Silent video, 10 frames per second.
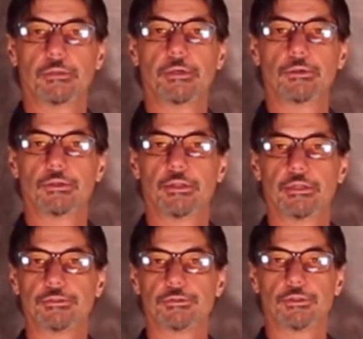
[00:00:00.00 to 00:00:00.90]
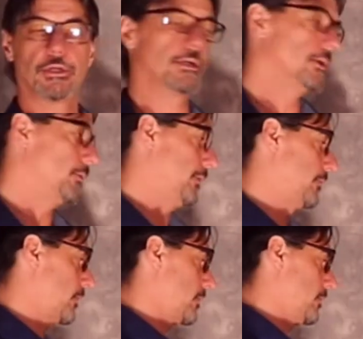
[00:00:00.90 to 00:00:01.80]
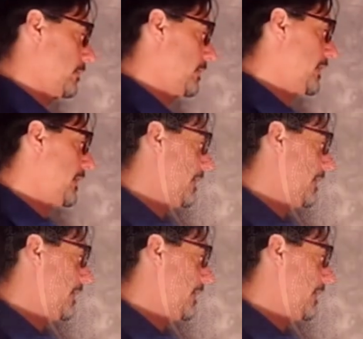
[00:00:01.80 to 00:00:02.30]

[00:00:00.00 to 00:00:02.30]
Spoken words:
about this Weaver Girl